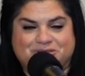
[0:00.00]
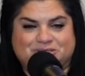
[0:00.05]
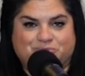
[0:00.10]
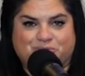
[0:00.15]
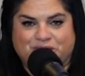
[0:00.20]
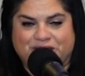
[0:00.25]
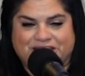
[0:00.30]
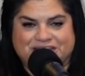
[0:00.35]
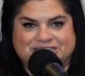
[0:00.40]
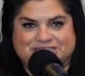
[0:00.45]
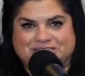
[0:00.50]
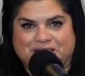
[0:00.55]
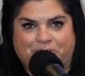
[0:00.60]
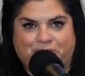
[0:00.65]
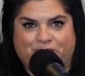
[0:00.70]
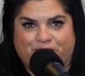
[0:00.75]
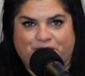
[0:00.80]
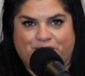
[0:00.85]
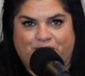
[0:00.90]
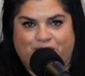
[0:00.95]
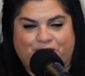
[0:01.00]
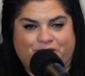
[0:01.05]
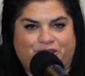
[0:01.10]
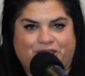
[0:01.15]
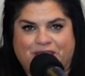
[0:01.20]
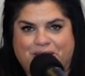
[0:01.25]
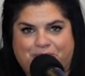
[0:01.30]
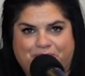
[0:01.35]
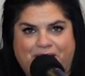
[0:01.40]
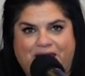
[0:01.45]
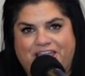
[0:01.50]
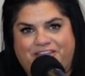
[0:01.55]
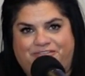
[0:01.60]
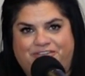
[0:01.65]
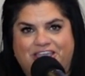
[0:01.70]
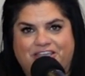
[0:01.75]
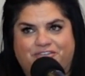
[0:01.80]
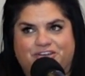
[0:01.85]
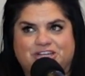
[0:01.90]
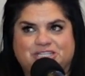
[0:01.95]
Spring and summer are like my
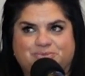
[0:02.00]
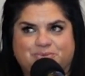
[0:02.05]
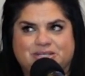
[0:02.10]
favorite.